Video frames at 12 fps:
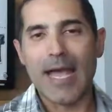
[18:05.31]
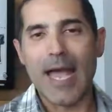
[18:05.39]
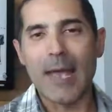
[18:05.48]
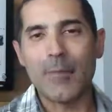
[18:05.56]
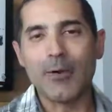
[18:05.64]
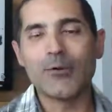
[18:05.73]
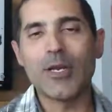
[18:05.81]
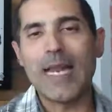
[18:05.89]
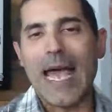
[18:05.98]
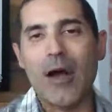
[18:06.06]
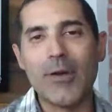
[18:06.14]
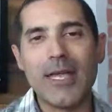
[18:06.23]
I
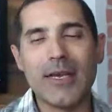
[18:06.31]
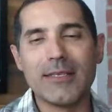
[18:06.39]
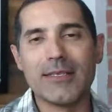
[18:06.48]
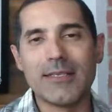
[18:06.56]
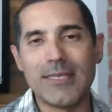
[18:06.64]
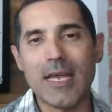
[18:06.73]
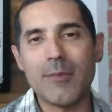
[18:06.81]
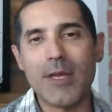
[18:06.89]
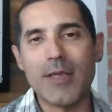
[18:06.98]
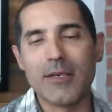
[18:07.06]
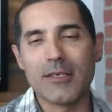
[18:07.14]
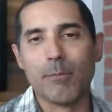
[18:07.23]
posted how he had sent
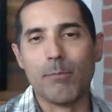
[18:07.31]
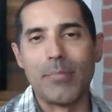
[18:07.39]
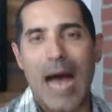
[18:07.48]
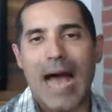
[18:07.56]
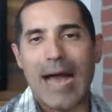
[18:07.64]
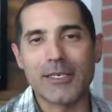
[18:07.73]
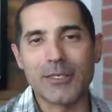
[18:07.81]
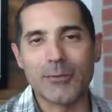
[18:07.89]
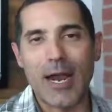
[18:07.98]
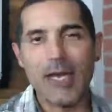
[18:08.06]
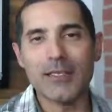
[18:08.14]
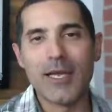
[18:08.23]
me this box,
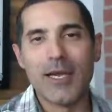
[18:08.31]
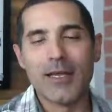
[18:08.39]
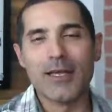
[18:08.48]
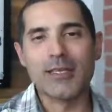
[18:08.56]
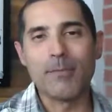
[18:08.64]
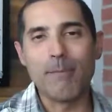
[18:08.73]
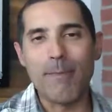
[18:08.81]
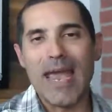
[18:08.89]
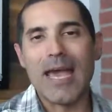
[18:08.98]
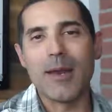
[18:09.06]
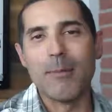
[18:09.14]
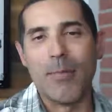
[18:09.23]
right? This
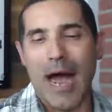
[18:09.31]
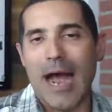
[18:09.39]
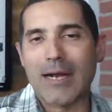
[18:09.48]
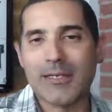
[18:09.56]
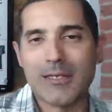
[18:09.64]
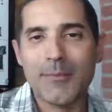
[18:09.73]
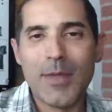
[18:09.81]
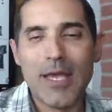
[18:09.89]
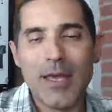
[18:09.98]
man box.